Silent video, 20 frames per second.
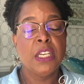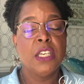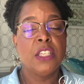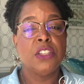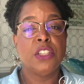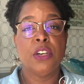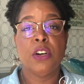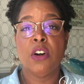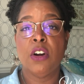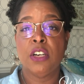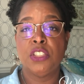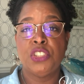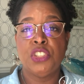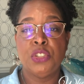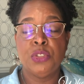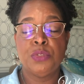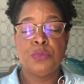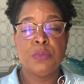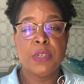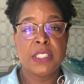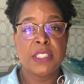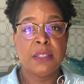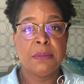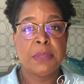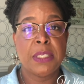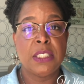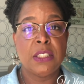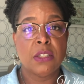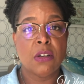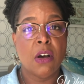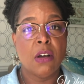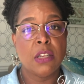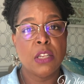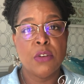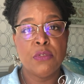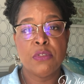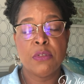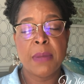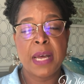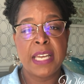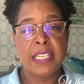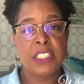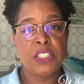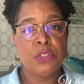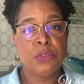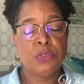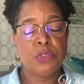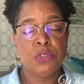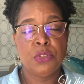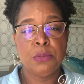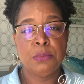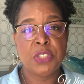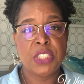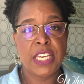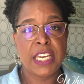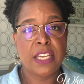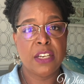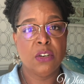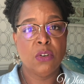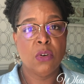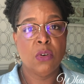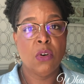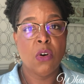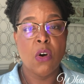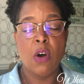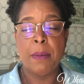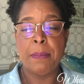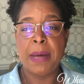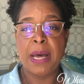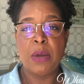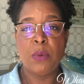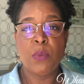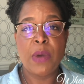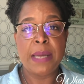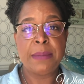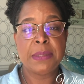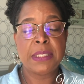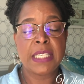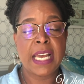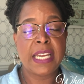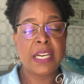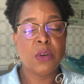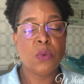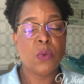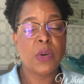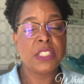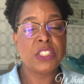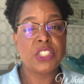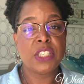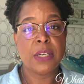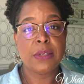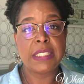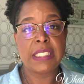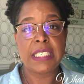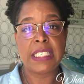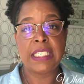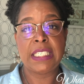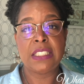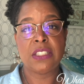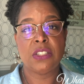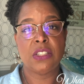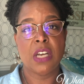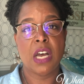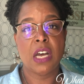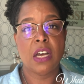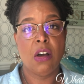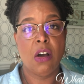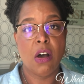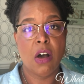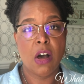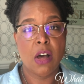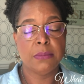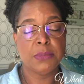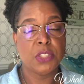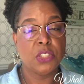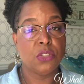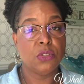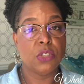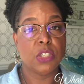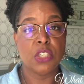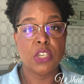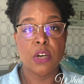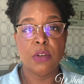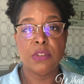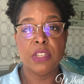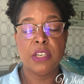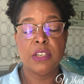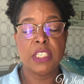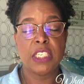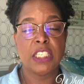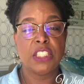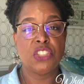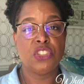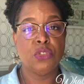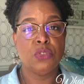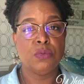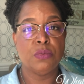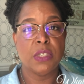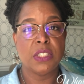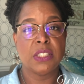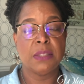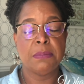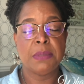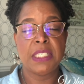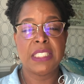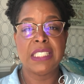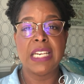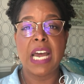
There are juice recipes all over my YouTube channel, on my website at what chelsea eats dot com, so you can go there and get juice recipes.